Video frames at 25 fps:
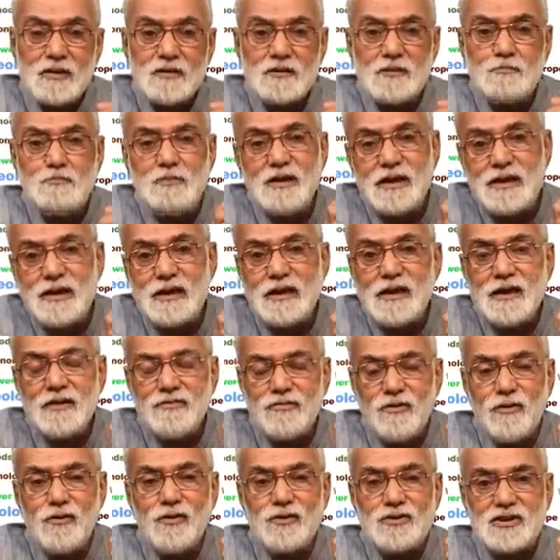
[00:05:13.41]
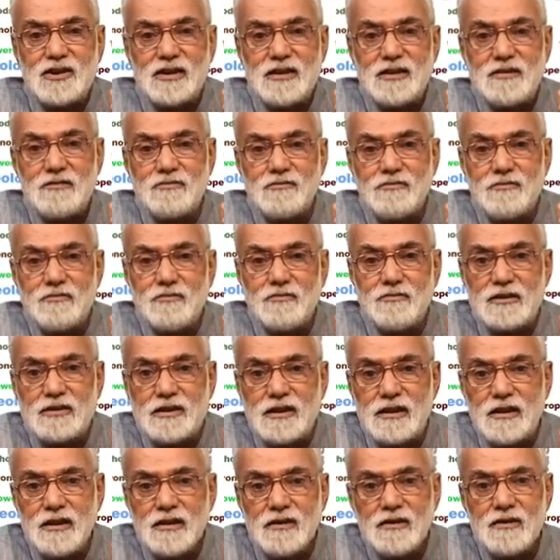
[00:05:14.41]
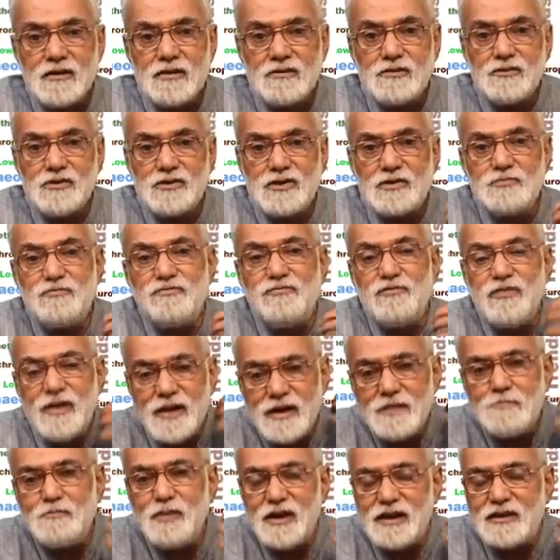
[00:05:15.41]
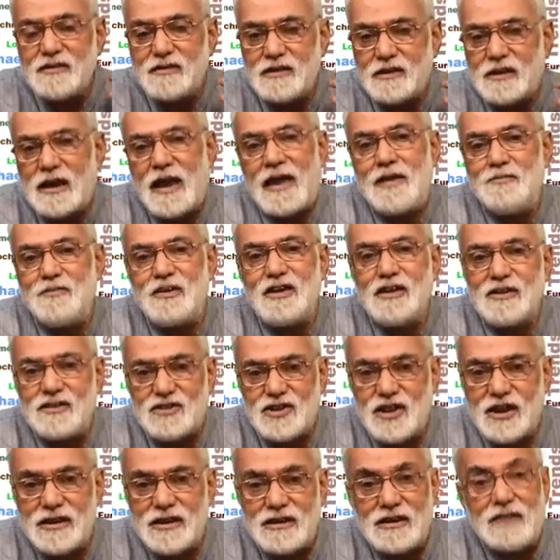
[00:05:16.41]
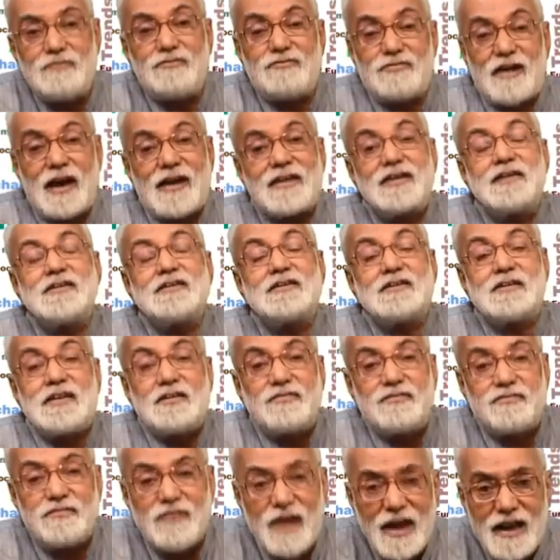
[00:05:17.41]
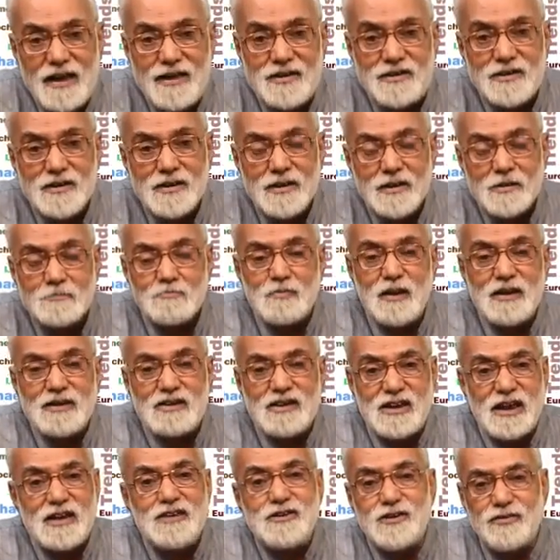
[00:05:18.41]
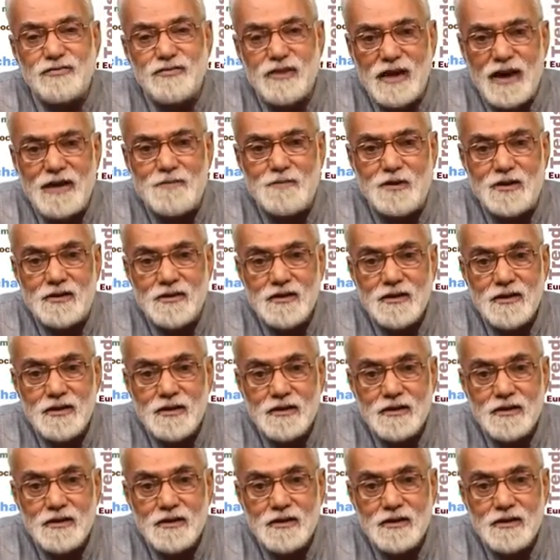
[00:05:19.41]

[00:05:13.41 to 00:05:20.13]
The beginning of Holocene was a very big climatic change. In fact, it is defined by change of climate.